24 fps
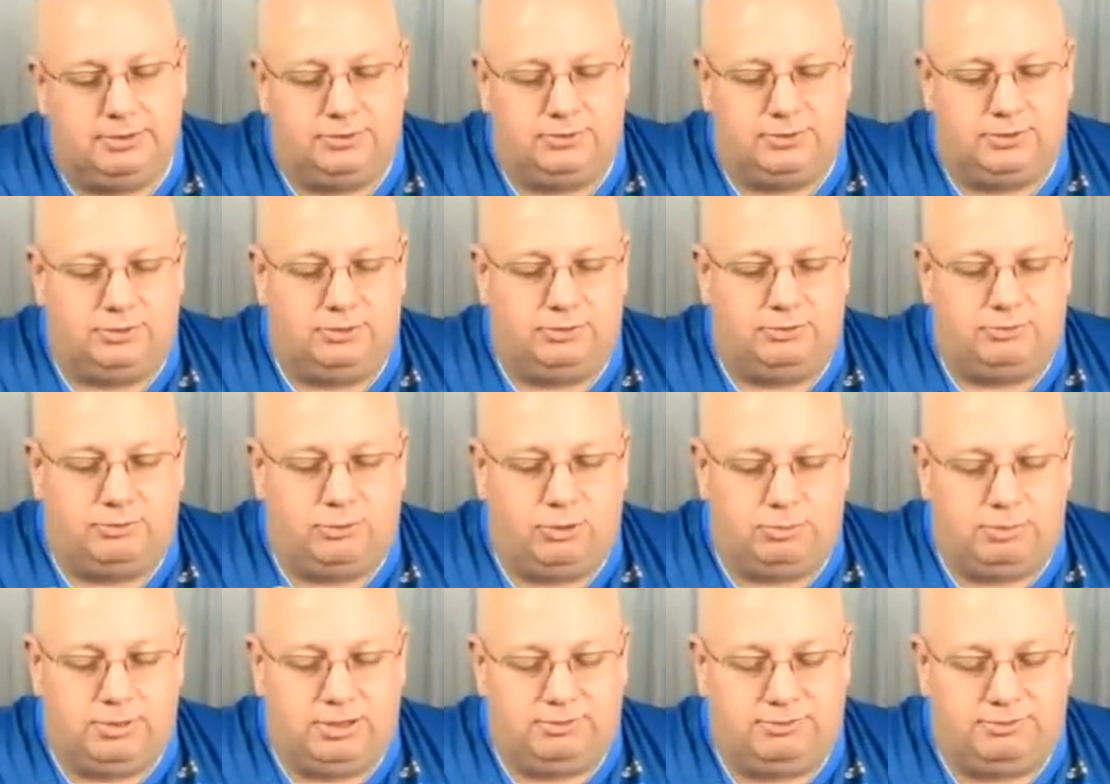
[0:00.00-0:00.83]
Here's an old
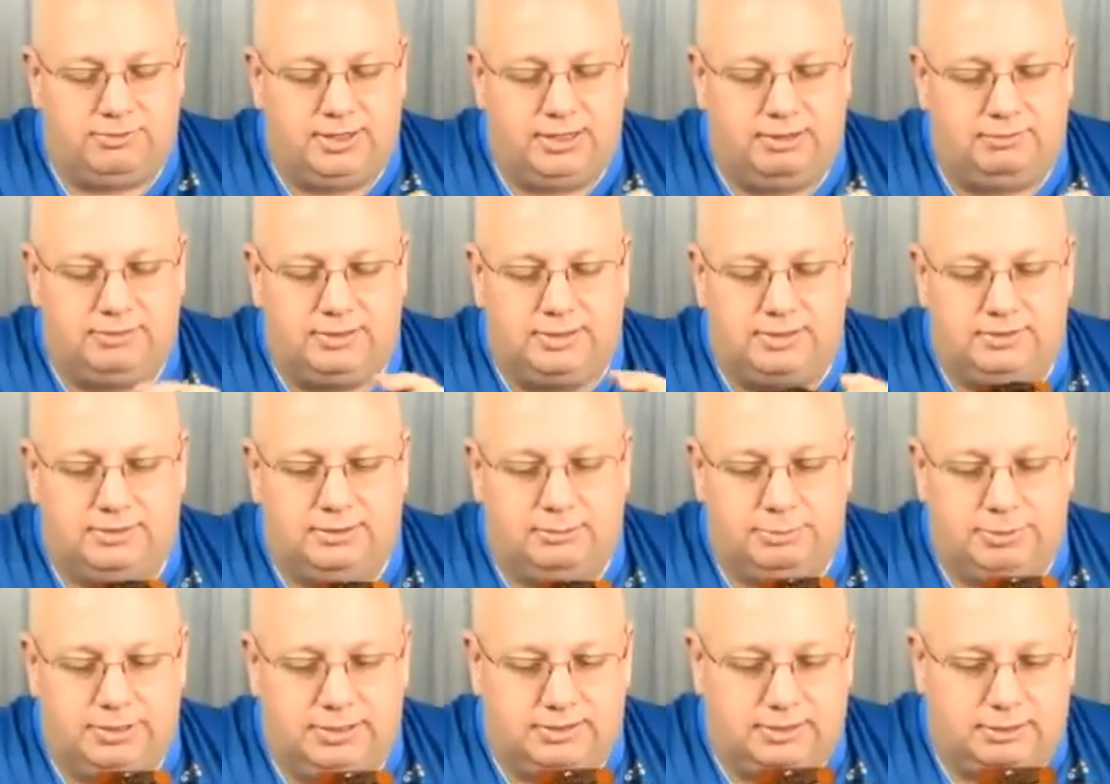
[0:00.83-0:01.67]
4x5 lens
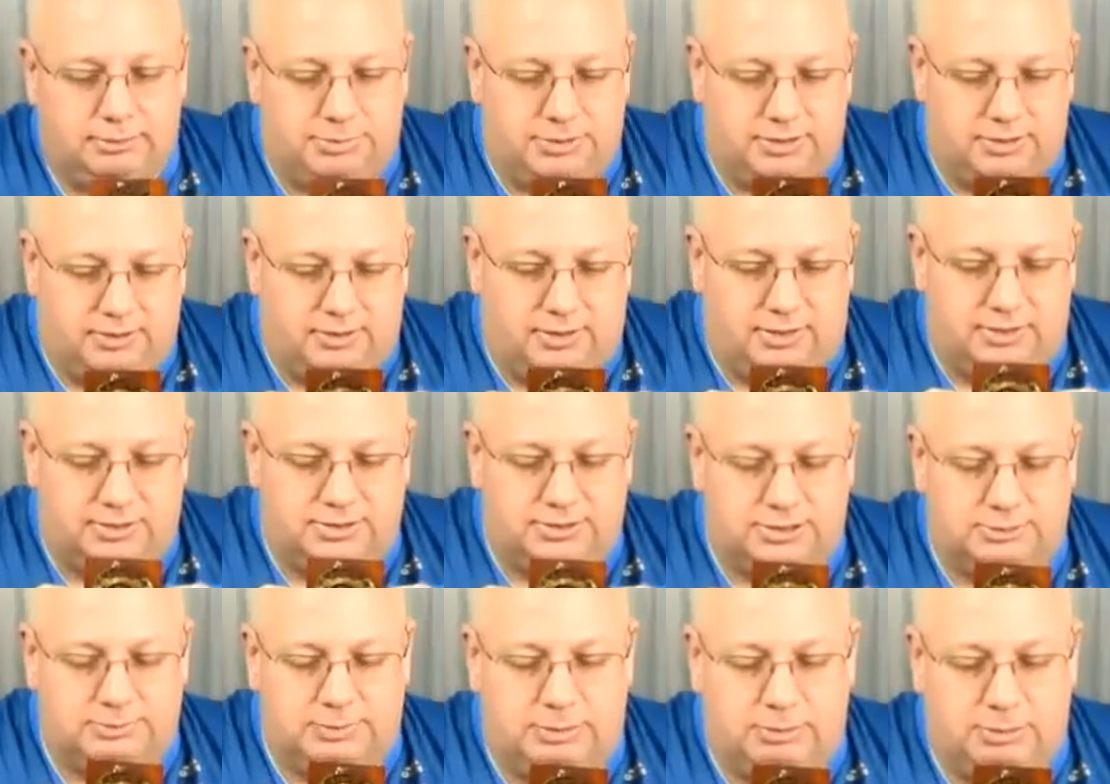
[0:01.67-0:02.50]
I picked up at an
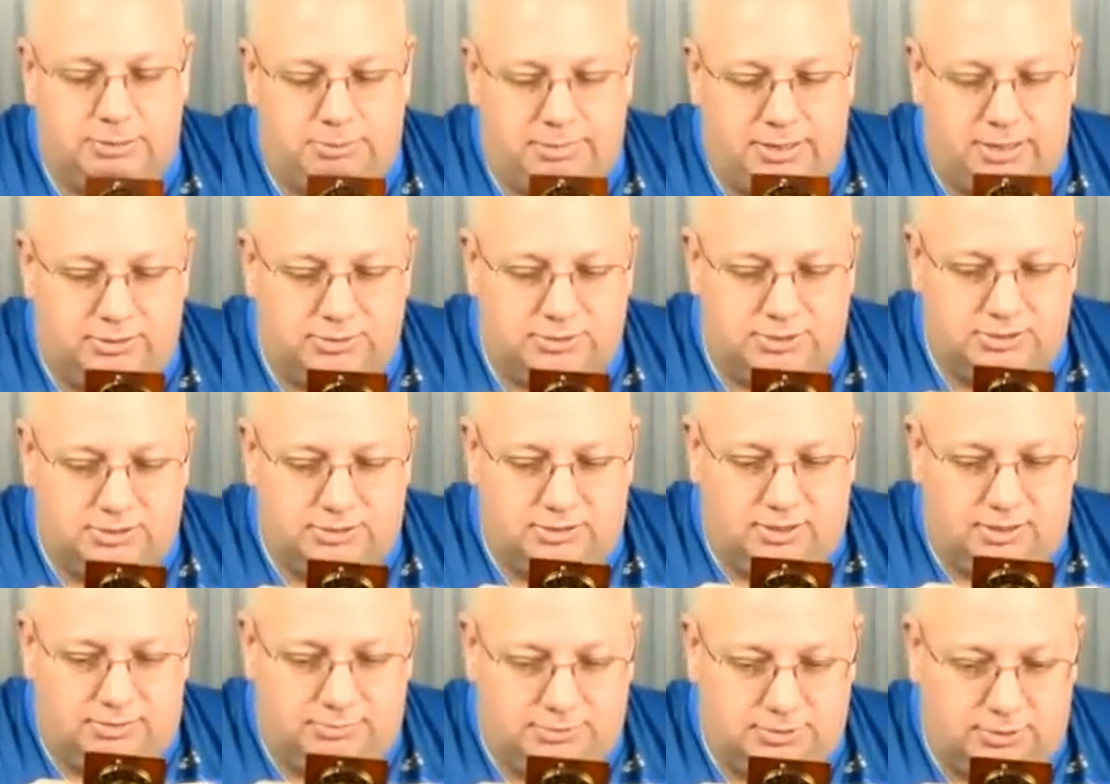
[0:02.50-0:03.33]
auction. It's made by Bausch &
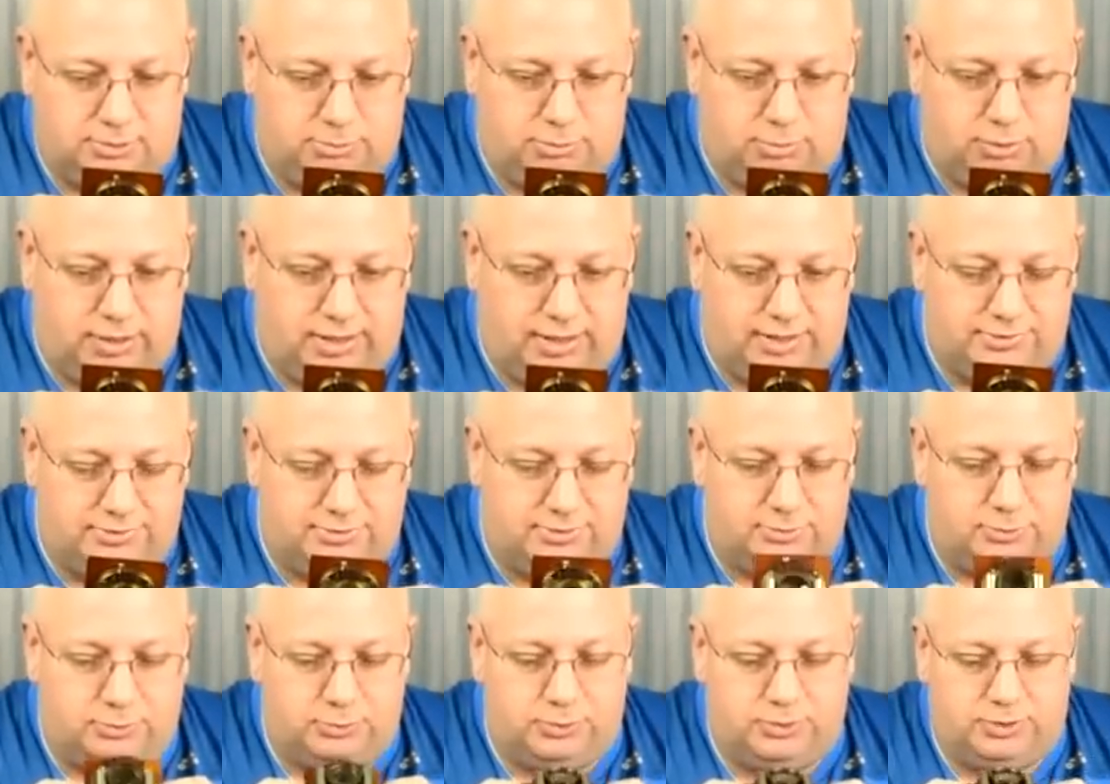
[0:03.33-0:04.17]
Lomb. It's all
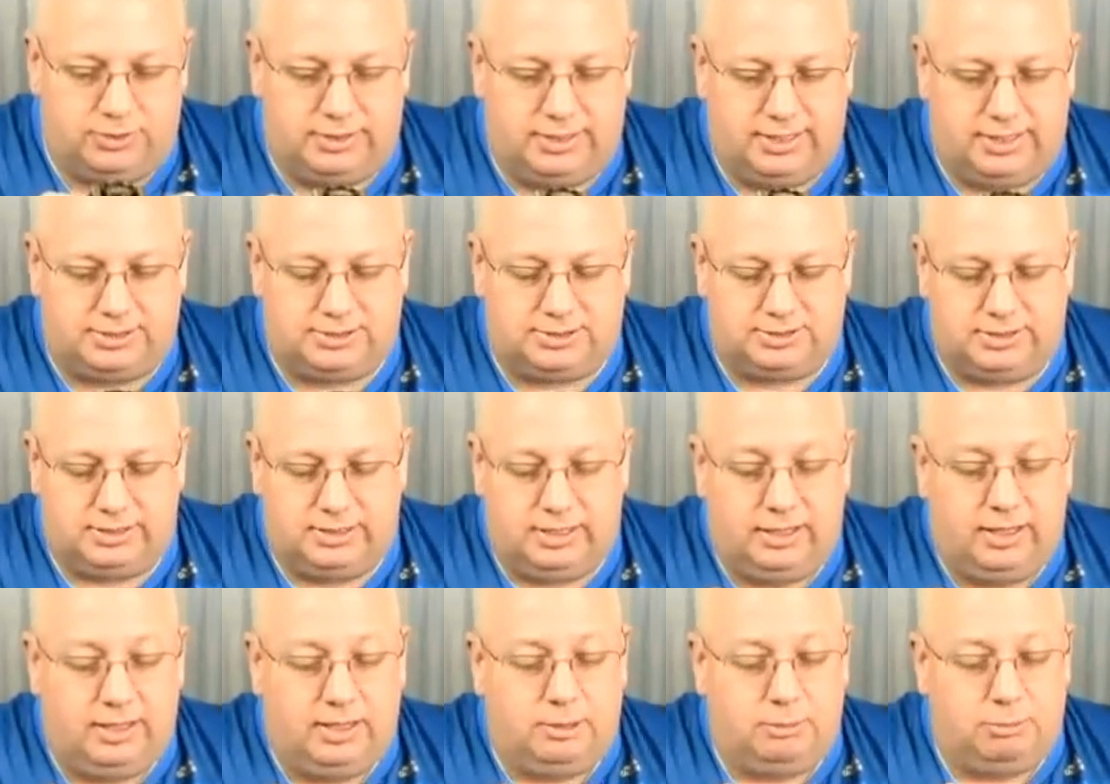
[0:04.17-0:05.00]
brass and wood, actually.
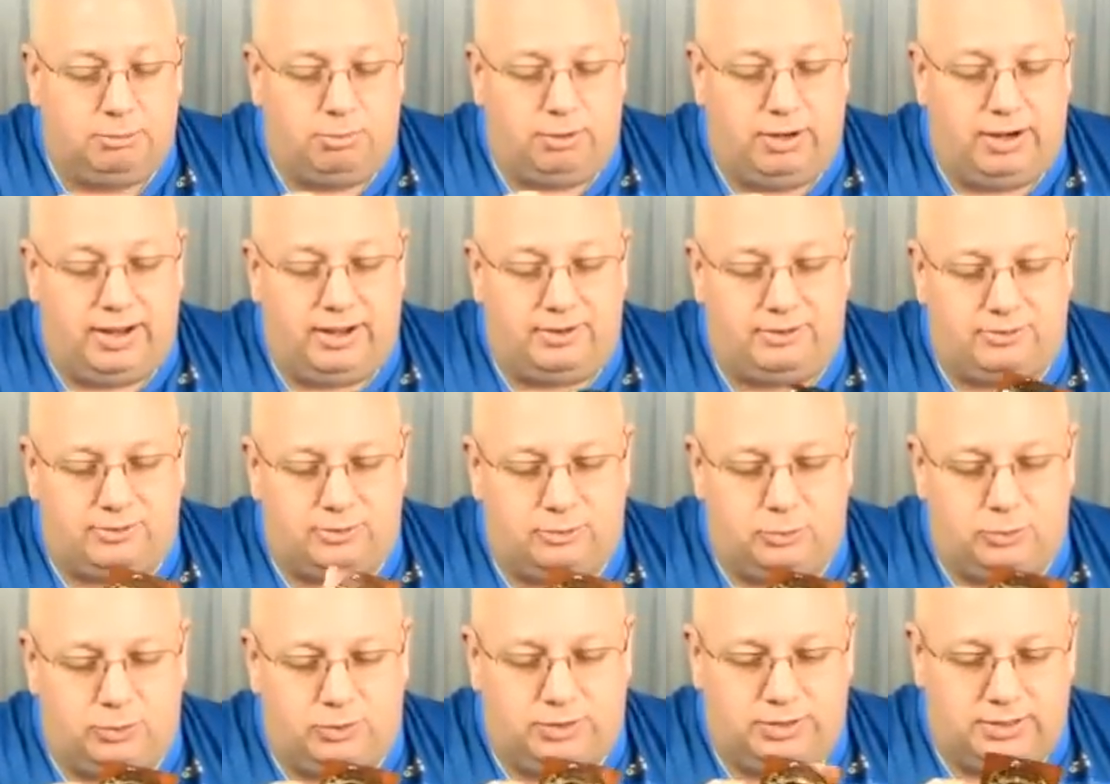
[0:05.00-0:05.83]
Brass
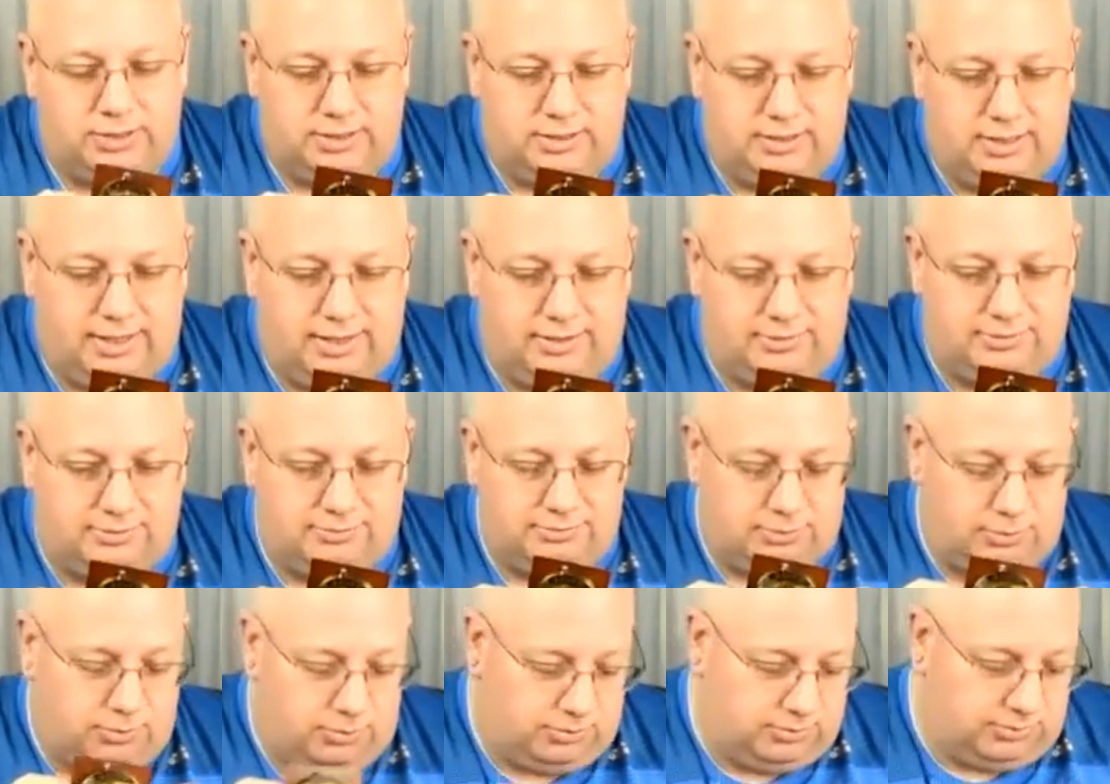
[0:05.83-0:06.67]
and wood and glass,
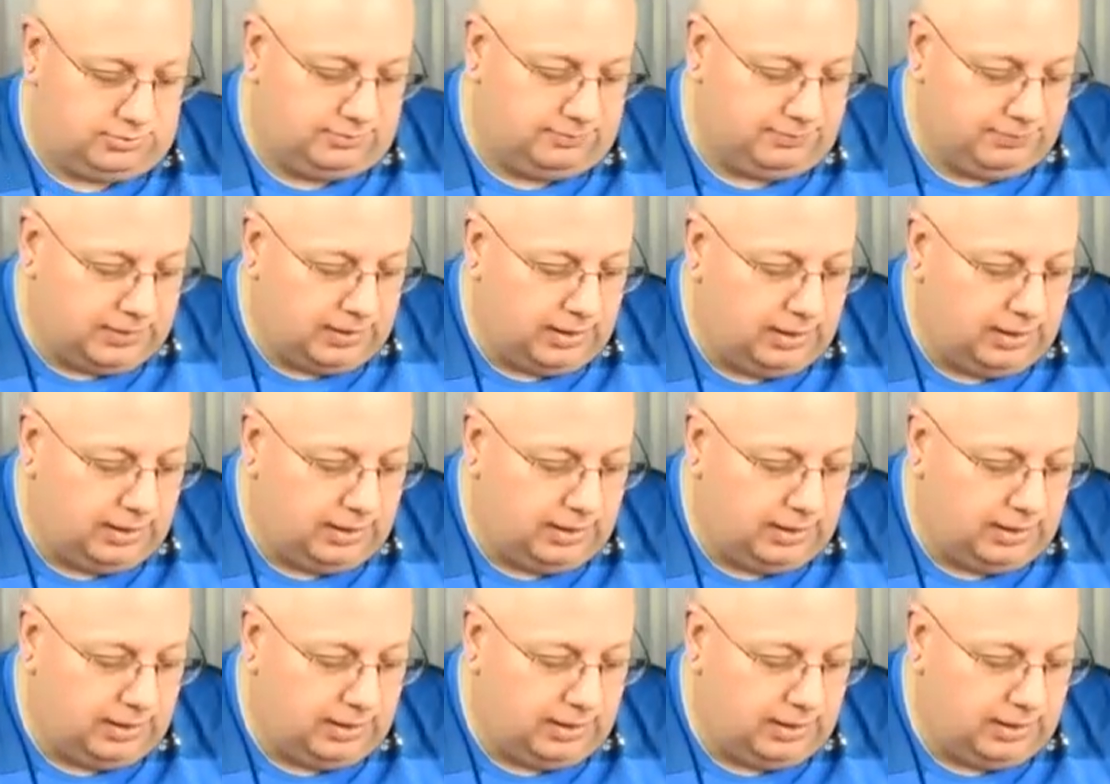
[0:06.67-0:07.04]
of course.